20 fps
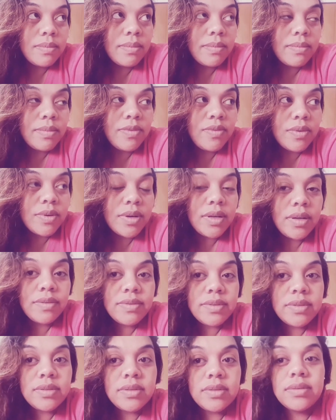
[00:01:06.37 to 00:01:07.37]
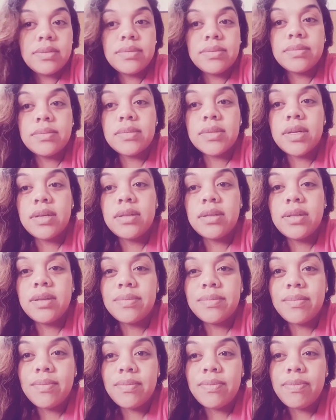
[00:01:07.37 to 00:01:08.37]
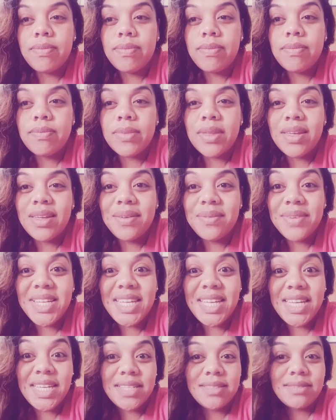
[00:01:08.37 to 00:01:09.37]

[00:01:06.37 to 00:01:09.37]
before and afters kind of thing. But yeah.